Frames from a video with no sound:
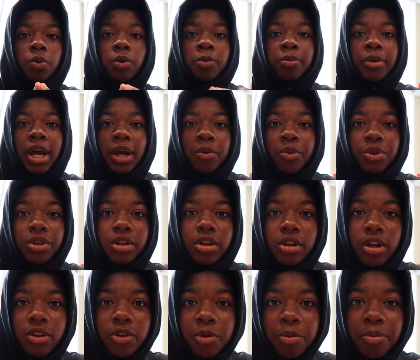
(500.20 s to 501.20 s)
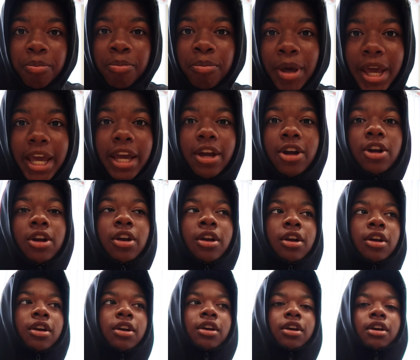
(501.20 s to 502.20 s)
We're back with another days
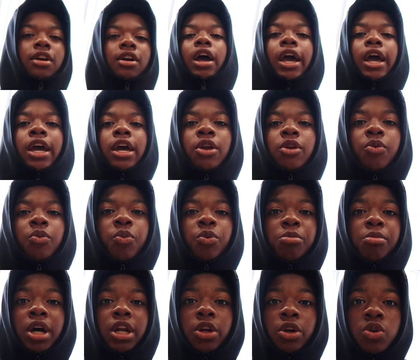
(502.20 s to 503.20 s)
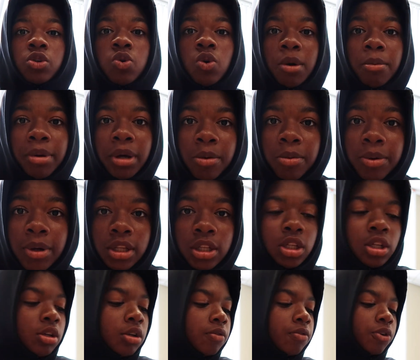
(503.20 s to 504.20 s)
with And we are about to go to our type round.
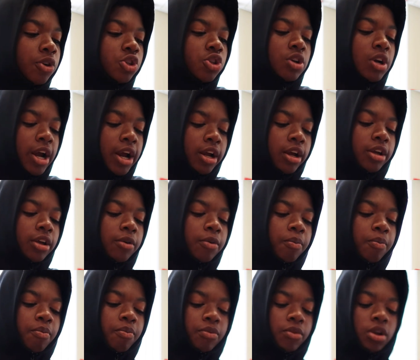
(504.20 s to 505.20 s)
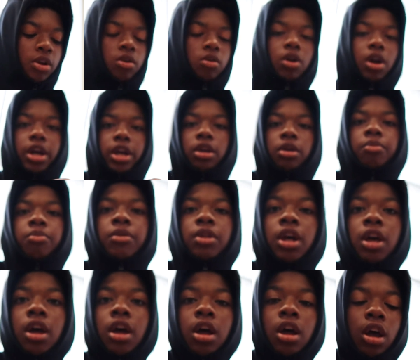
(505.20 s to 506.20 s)
You went down track. You like, like that.
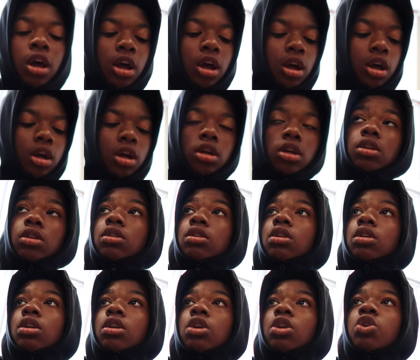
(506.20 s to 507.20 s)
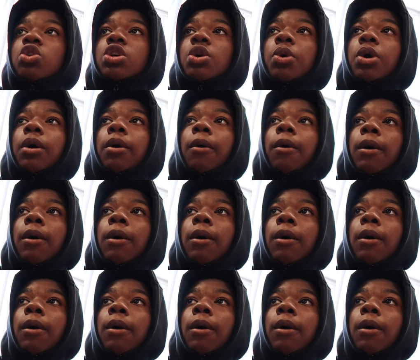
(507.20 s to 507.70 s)
You confused me, nigga. You said what?